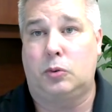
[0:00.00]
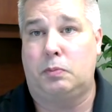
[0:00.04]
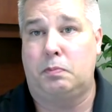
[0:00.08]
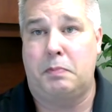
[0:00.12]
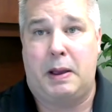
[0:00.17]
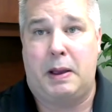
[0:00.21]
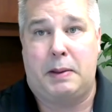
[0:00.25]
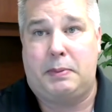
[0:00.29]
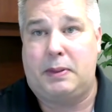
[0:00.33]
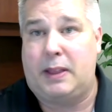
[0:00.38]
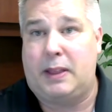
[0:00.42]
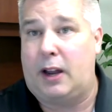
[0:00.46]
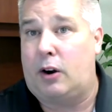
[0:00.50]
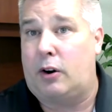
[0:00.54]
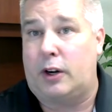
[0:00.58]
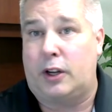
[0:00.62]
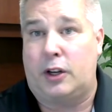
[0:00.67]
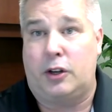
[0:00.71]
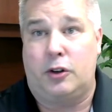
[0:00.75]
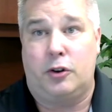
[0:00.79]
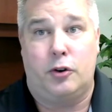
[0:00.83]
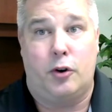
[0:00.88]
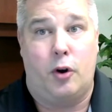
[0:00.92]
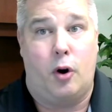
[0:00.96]
maybe they already
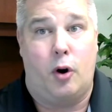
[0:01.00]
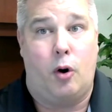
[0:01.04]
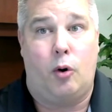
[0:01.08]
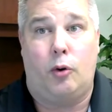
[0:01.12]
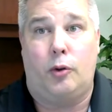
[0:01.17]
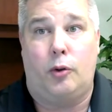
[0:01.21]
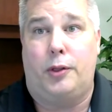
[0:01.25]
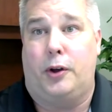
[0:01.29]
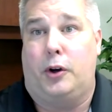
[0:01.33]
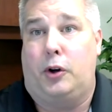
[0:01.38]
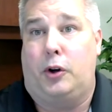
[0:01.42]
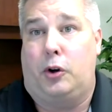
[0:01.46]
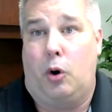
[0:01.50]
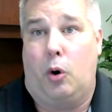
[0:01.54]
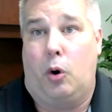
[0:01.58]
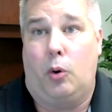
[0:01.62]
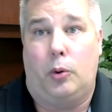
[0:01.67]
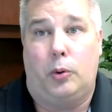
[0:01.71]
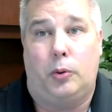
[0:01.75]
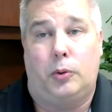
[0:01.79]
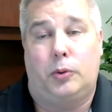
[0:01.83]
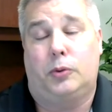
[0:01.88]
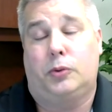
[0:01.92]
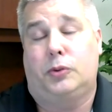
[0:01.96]
know the
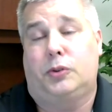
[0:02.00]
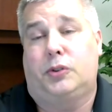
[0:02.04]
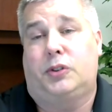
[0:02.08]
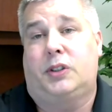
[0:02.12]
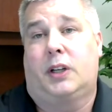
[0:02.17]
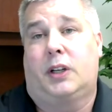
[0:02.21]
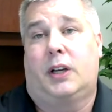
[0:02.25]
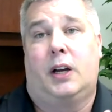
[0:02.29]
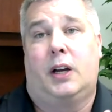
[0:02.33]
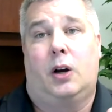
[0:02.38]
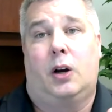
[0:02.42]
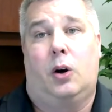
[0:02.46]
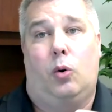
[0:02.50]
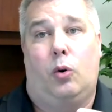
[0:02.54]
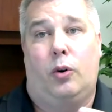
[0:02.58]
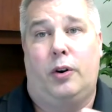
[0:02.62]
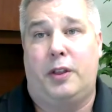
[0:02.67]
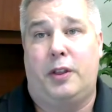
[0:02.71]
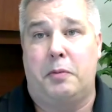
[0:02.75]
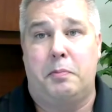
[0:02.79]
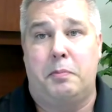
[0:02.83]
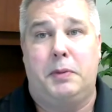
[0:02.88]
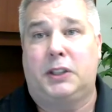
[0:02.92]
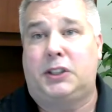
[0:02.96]
goals or
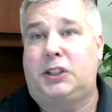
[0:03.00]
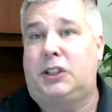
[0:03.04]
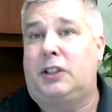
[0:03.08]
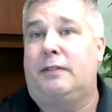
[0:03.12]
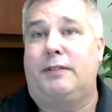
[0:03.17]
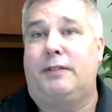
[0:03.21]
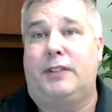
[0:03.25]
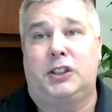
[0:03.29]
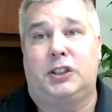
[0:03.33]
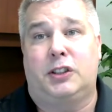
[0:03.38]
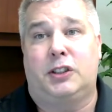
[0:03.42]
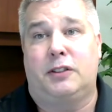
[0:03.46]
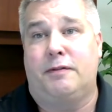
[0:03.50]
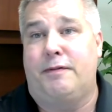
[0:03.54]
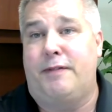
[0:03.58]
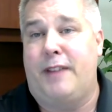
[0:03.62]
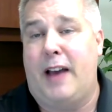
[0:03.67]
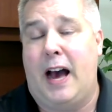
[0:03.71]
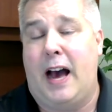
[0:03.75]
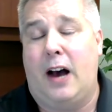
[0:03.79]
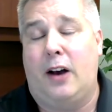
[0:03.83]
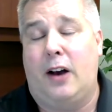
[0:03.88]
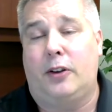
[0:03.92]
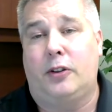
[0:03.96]
the mission, vision,
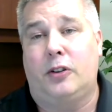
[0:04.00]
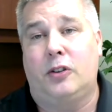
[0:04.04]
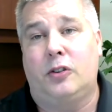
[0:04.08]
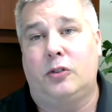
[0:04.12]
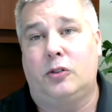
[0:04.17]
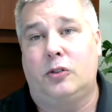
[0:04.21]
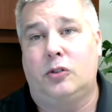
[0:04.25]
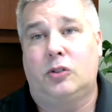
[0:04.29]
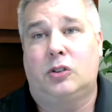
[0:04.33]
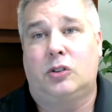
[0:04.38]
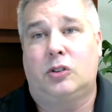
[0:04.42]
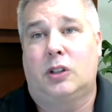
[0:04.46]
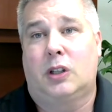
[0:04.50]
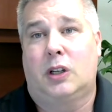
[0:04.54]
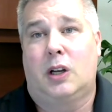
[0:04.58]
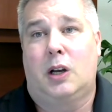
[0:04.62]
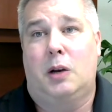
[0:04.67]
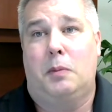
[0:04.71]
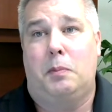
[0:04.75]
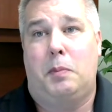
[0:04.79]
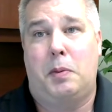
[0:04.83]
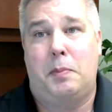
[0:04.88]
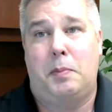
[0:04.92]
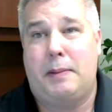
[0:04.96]
values,
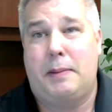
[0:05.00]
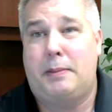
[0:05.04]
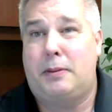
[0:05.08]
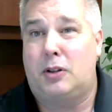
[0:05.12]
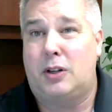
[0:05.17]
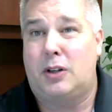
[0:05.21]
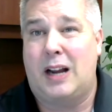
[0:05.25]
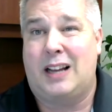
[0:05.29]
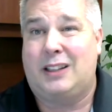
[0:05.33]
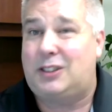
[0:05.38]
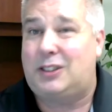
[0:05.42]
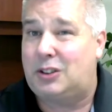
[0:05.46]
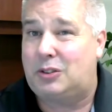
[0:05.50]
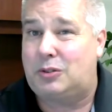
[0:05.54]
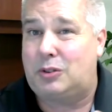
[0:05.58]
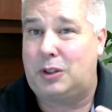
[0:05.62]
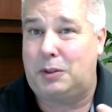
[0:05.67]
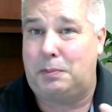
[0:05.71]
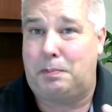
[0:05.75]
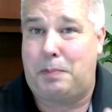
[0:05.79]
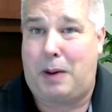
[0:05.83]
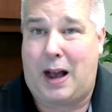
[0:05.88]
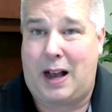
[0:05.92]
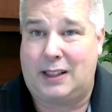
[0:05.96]
but maybe they're not just
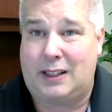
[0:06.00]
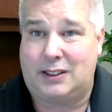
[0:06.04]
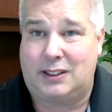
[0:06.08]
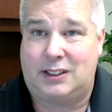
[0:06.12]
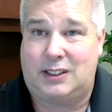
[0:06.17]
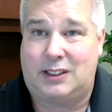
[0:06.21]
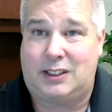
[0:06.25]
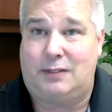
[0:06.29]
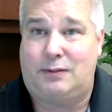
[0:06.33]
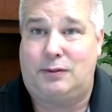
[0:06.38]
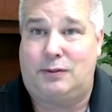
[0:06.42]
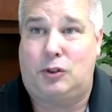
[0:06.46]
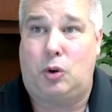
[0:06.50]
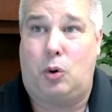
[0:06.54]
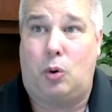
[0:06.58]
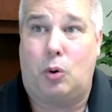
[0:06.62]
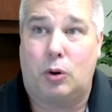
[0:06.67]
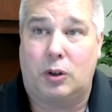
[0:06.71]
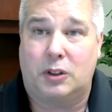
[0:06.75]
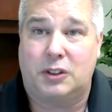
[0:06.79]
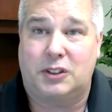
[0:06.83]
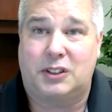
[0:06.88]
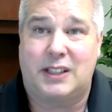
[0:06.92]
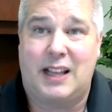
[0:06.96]
really positive
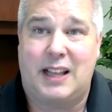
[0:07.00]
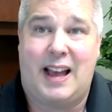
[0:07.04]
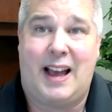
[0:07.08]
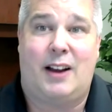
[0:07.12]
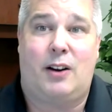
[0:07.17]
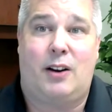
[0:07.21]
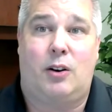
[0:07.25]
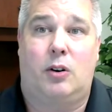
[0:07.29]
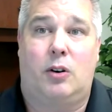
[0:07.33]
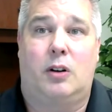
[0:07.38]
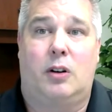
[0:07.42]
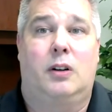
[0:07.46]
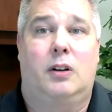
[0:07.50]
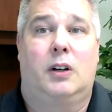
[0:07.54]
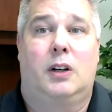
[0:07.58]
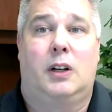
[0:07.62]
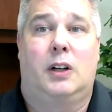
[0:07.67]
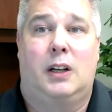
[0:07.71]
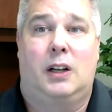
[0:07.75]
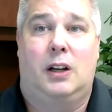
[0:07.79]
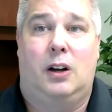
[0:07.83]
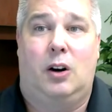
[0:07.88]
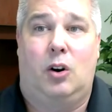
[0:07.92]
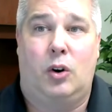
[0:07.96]
towards that or
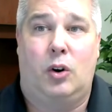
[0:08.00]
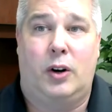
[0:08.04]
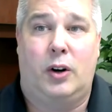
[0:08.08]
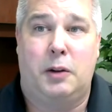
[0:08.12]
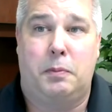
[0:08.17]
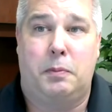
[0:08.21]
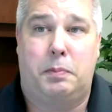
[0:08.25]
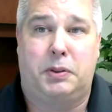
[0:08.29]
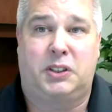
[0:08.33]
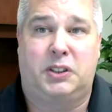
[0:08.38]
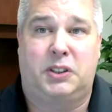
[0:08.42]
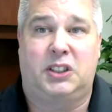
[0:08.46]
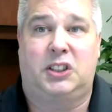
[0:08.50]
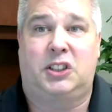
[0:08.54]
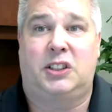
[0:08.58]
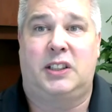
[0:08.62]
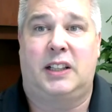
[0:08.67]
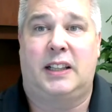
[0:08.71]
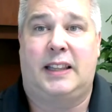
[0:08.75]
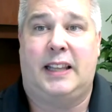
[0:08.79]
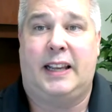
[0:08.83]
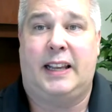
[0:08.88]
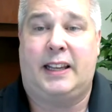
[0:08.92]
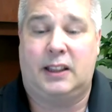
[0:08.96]
in a position
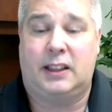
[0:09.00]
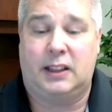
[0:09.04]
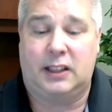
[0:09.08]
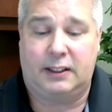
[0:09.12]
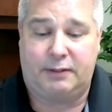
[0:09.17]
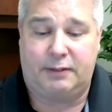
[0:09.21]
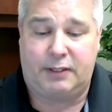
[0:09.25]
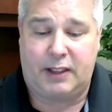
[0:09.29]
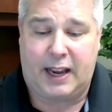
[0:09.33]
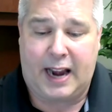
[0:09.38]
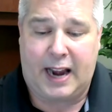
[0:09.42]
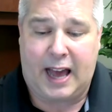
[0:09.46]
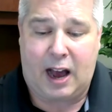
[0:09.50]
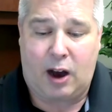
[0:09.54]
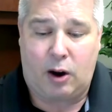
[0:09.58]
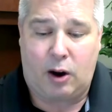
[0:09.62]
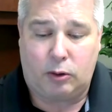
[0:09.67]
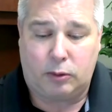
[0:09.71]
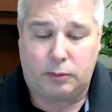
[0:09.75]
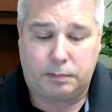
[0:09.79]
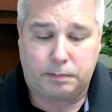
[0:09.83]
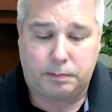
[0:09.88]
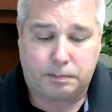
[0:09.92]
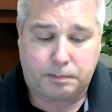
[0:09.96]
that they can live that out.